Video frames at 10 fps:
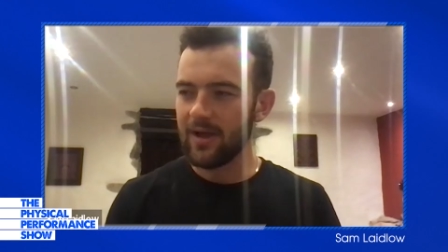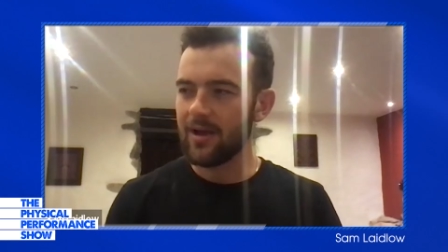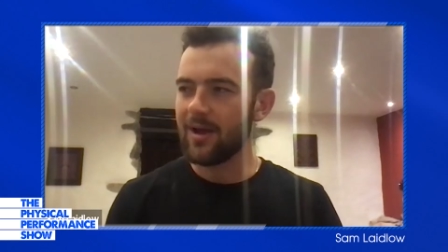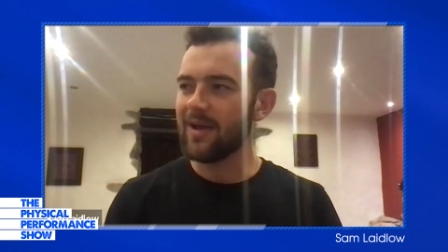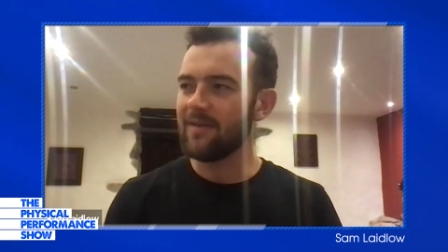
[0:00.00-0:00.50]
And
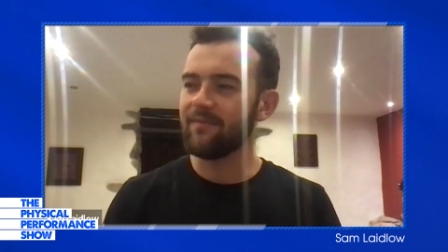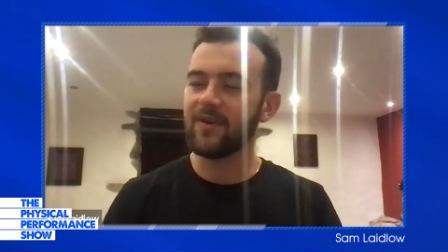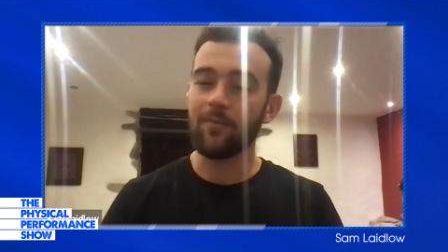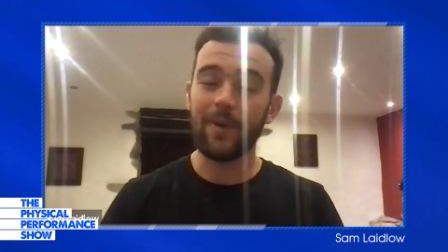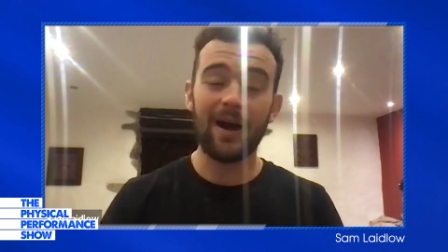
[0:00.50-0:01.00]
I even
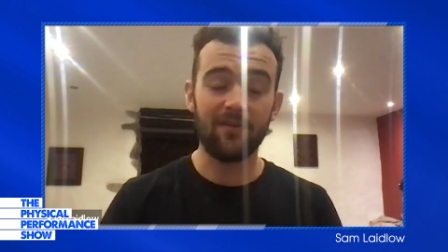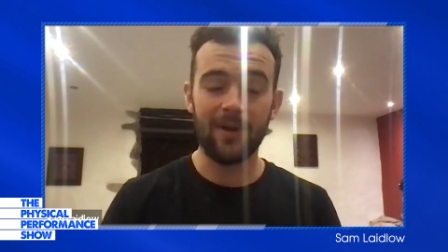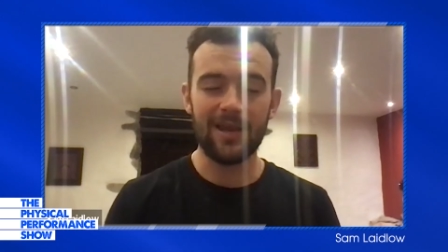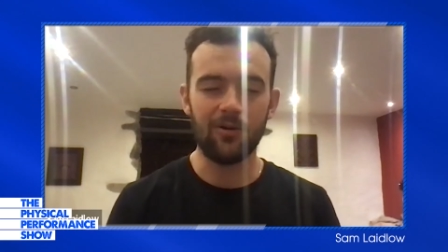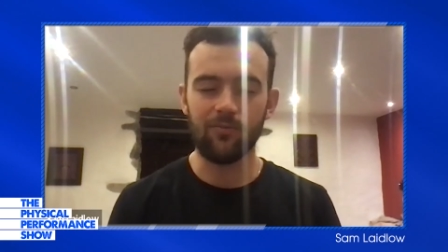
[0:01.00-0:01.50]
feel bad
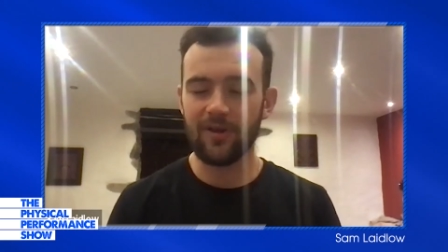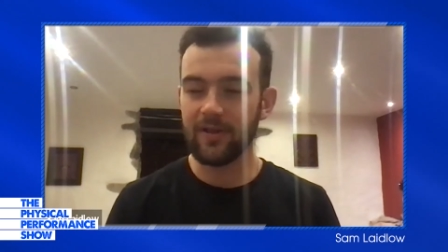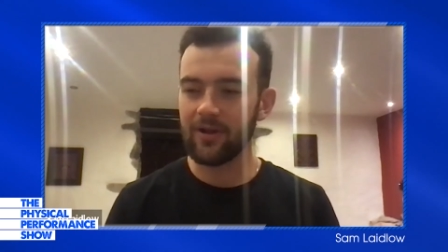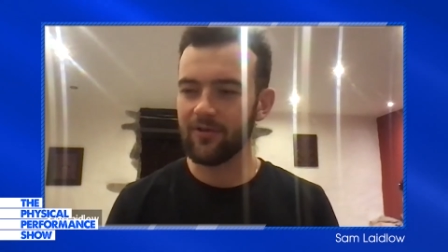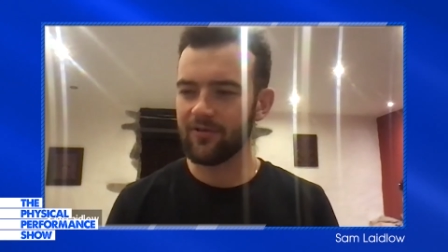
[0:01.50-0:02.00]
for my little
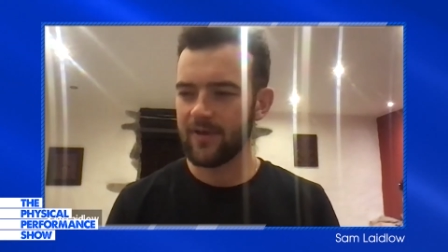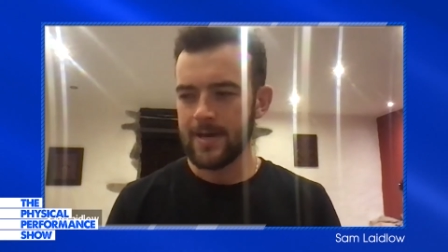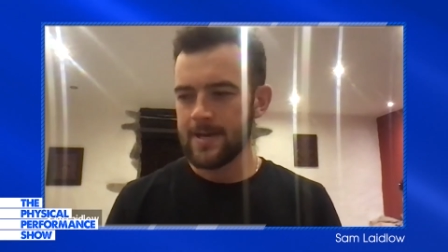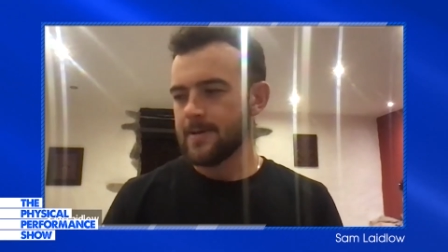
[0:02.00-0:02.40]
brother, because